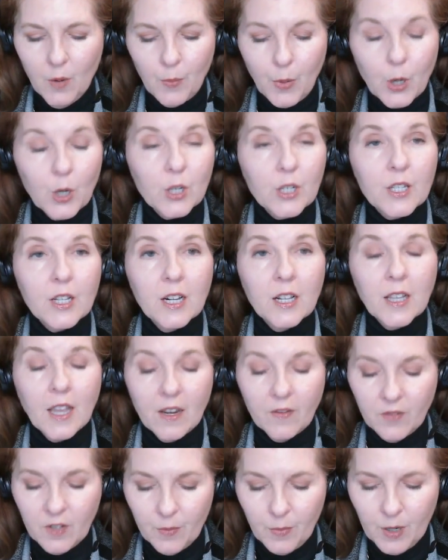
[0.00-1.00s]
personal
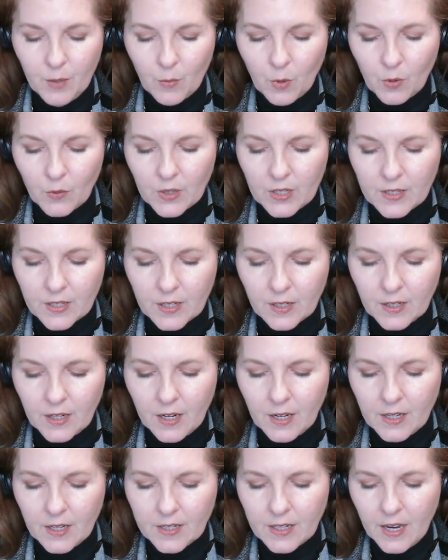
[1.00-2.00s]
life to be more
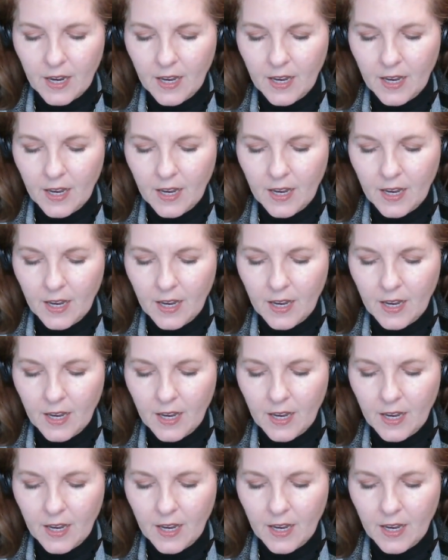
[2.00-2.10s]
resilient,